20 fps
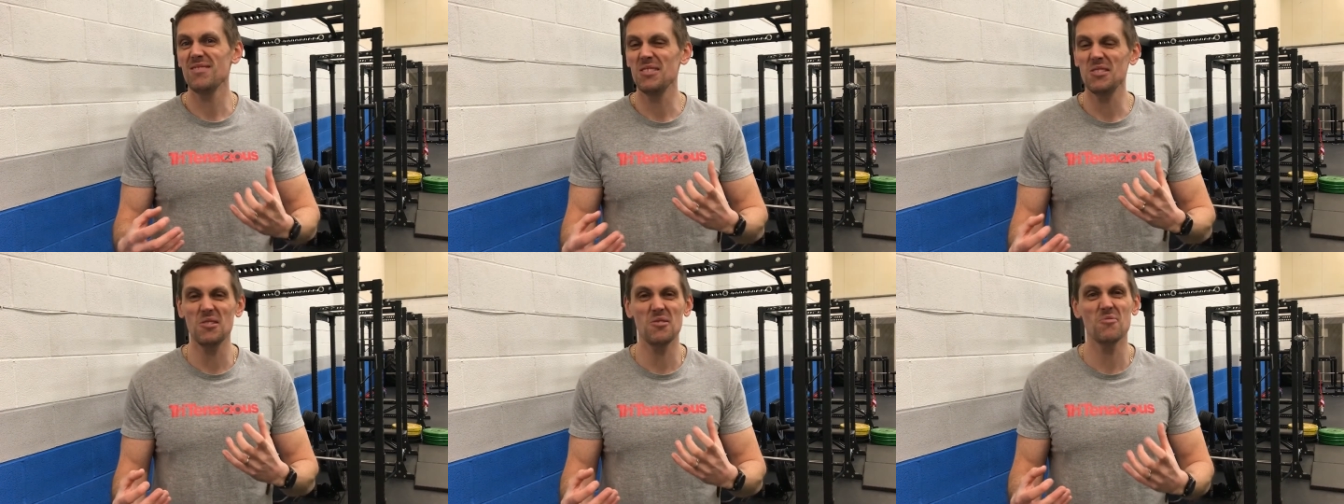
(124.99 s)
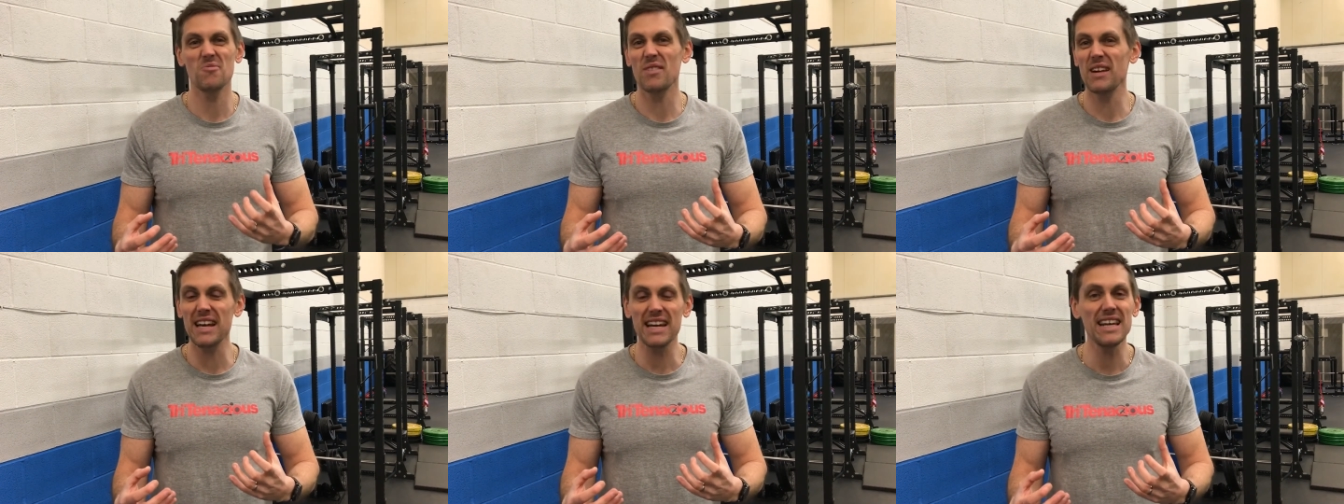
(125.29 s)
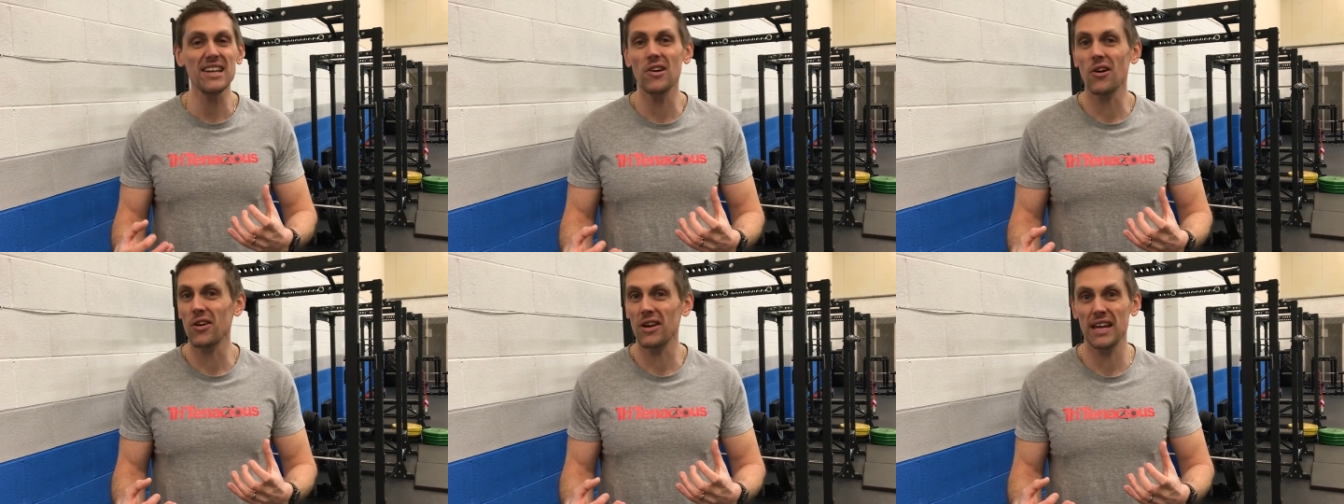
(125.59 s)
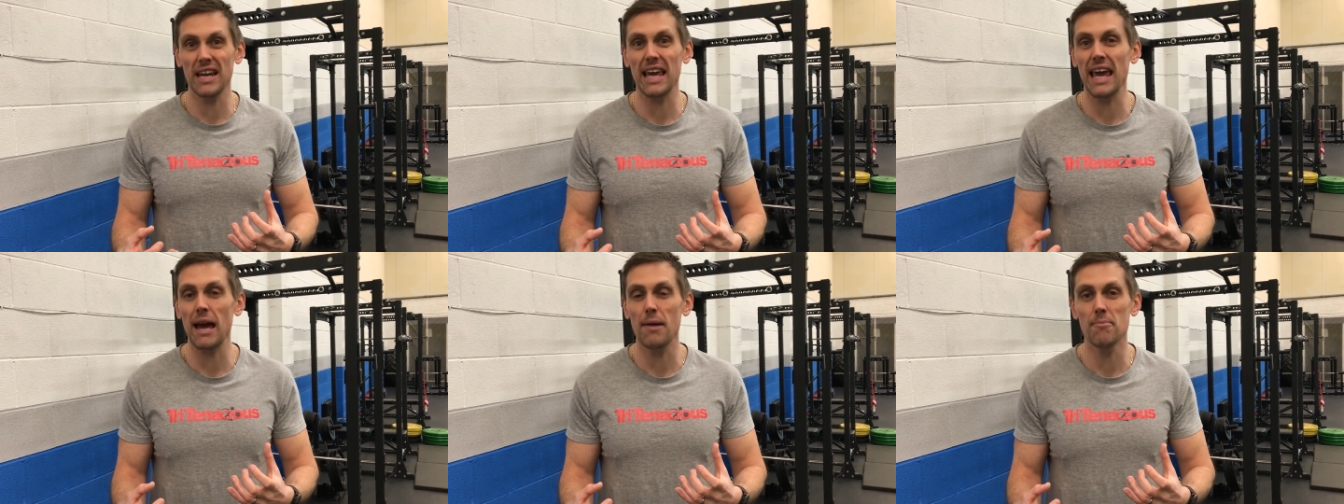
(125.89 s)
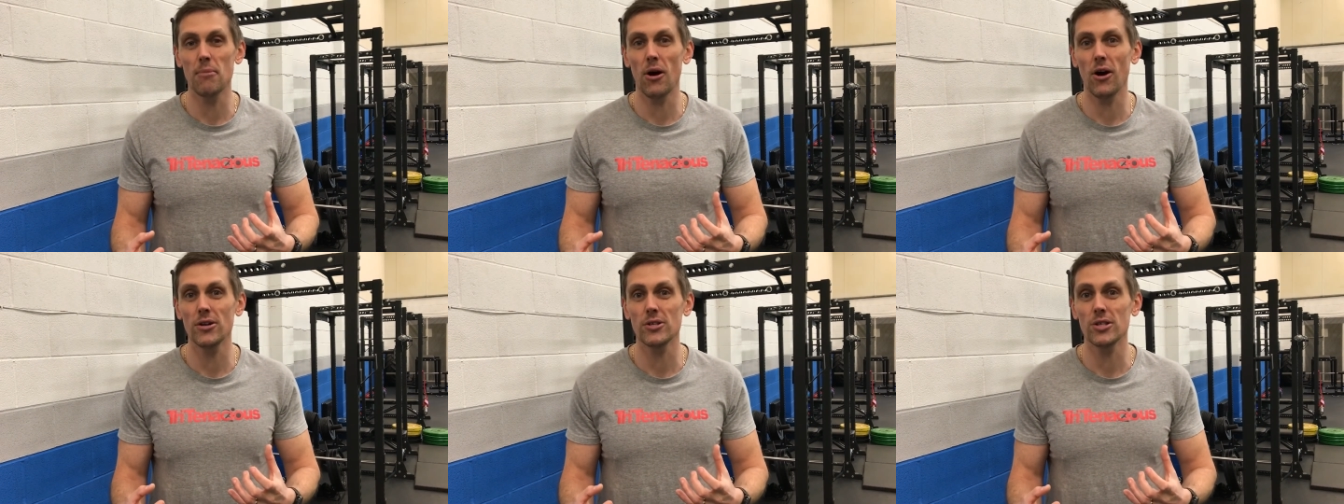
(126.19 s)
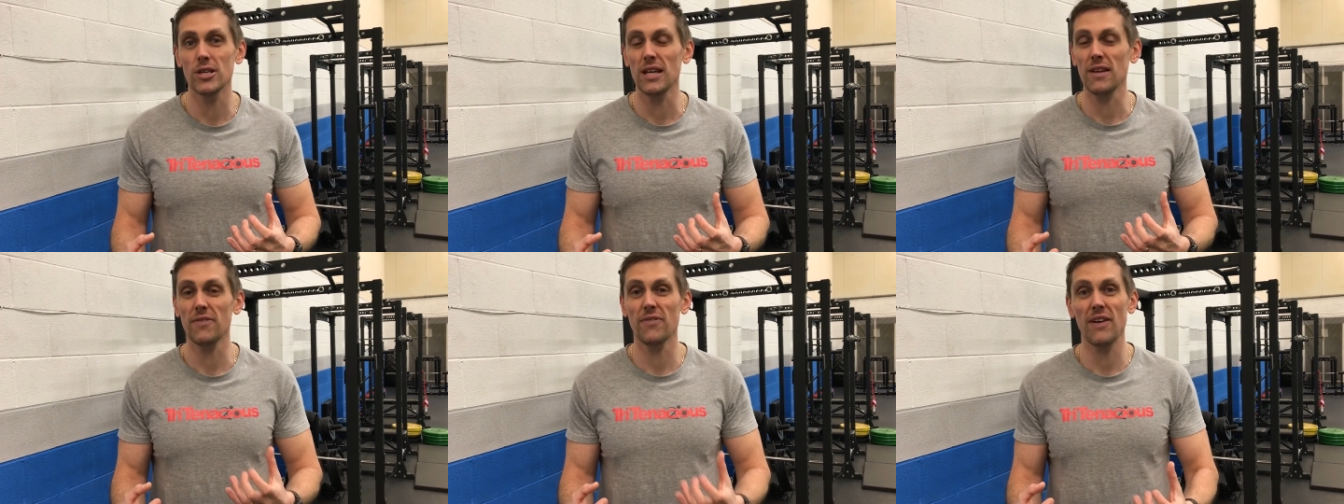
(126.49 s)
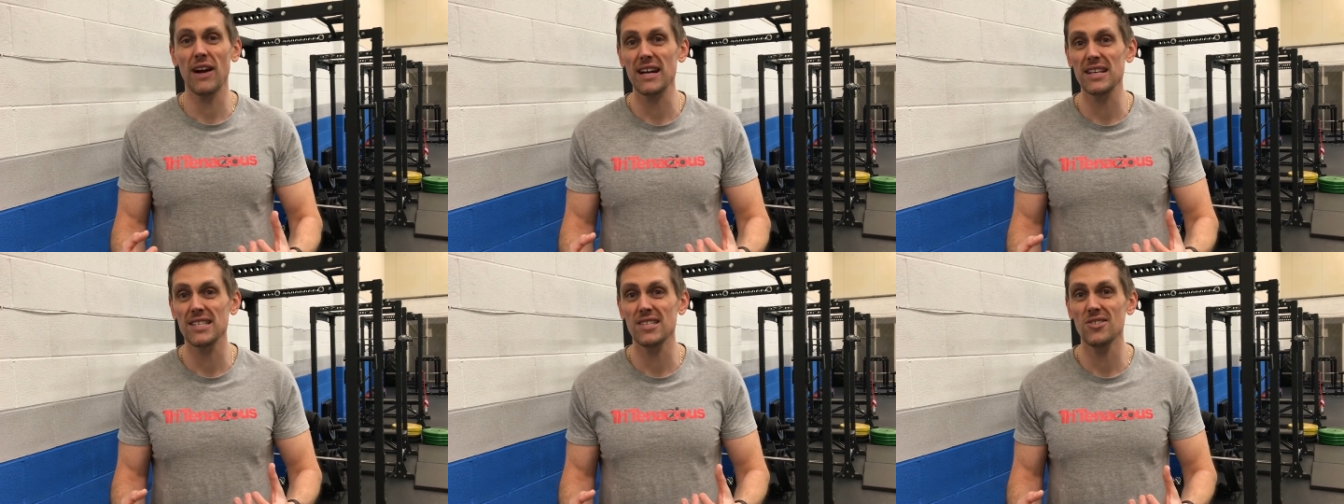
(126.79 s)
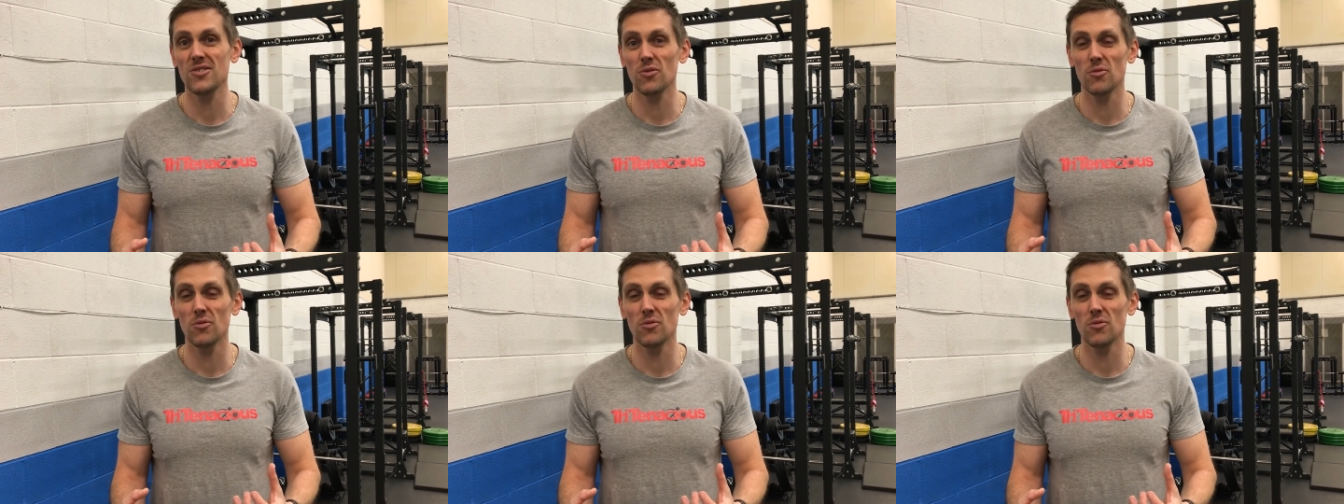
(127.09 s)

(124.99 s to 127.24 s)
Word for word: you're really not going to get much. In fact,